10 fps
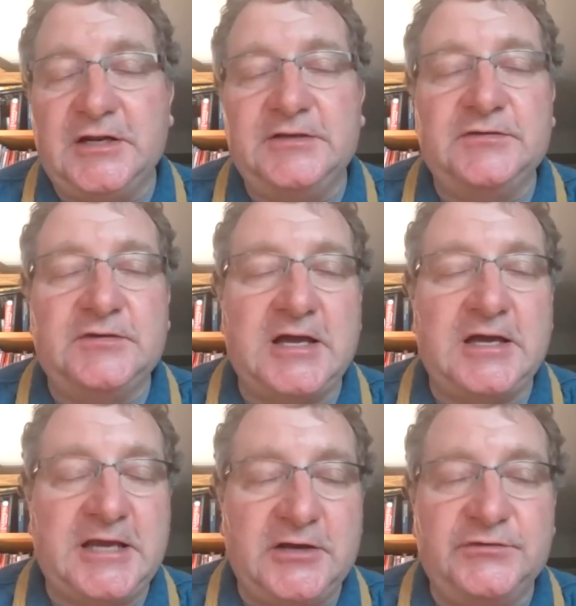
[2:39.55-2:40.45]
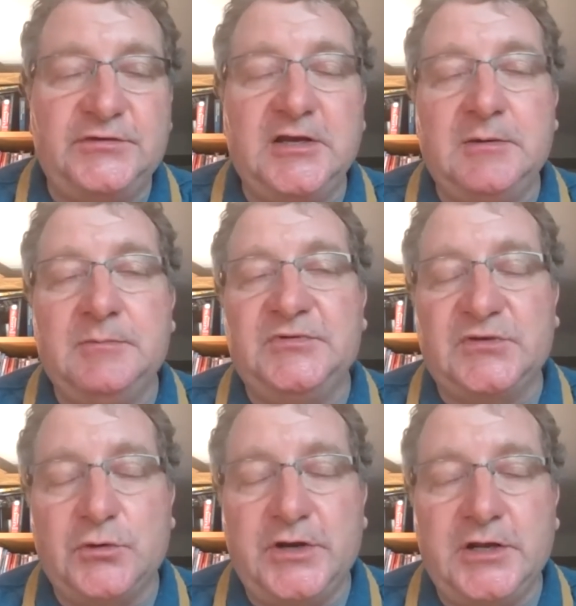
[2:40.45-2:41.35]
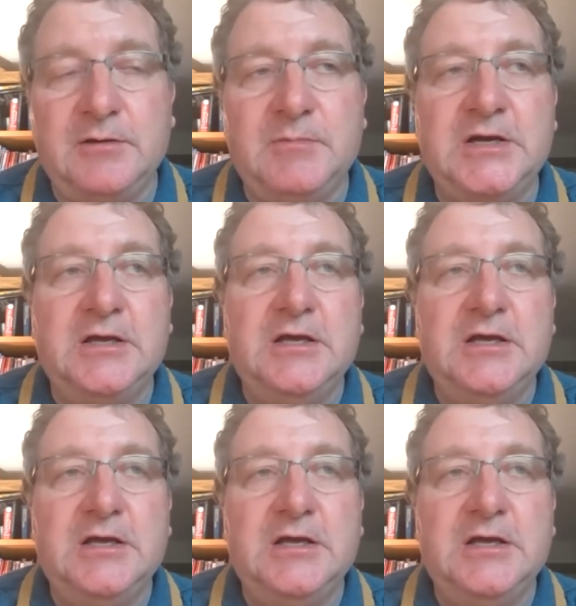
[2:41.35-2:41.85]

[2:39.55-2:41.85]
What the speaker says: it, calcium, sodium,